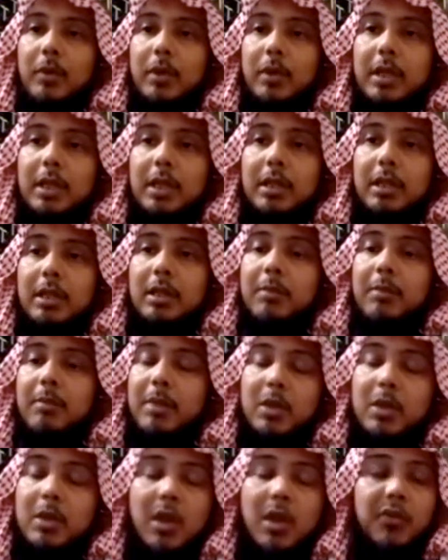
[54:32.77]
Okay? But
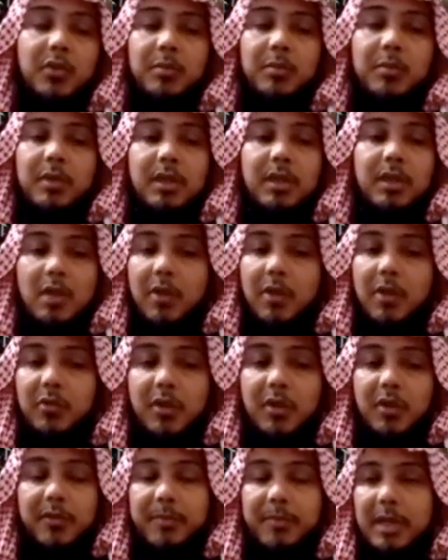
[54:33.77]
you have to
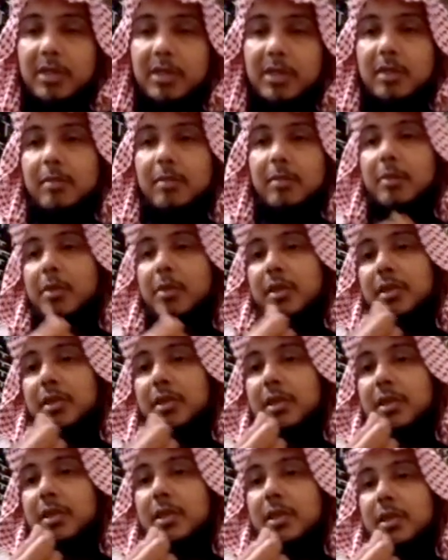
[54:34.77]
have patience, my brothers and
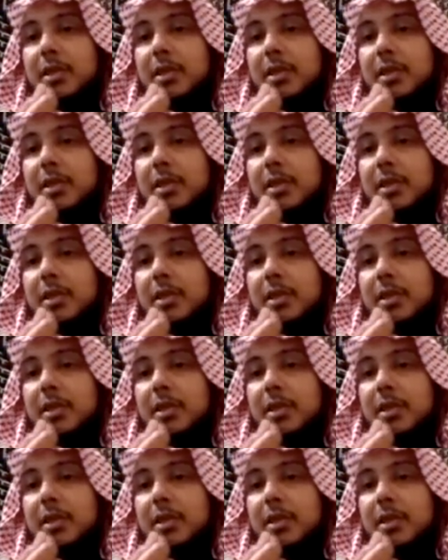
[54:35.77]
sisters.